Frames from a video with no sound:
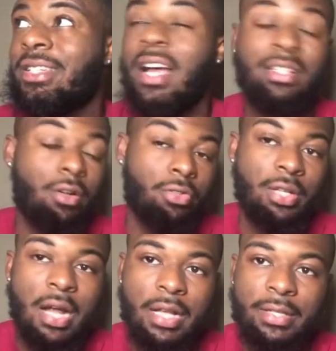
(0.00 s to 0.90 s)
I told you
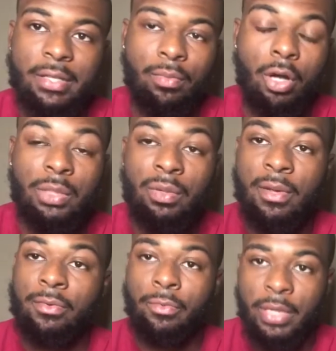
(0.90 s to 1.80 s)
guys that the Baltimore
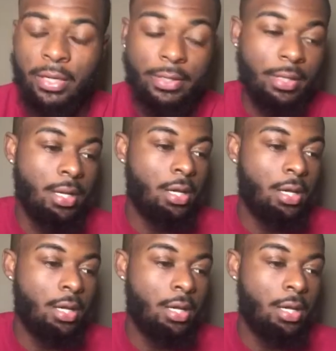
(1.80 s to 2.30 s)
Ravens will beat us.